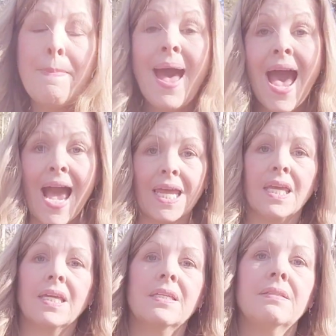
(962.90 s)

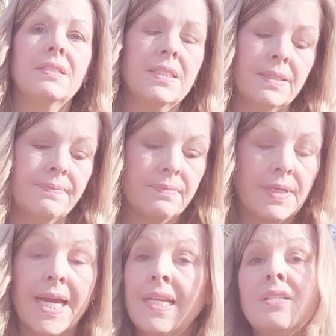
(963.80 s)
pack.
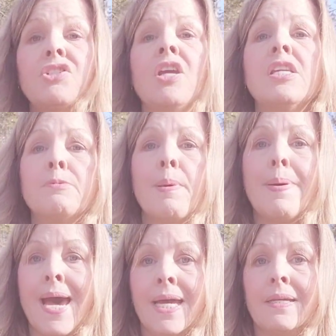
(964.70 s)
I didn't change my
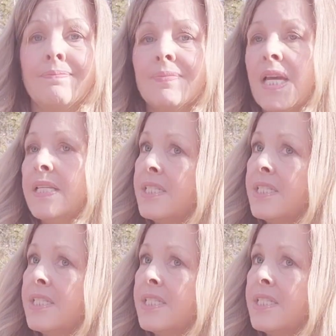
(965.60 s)
pack. I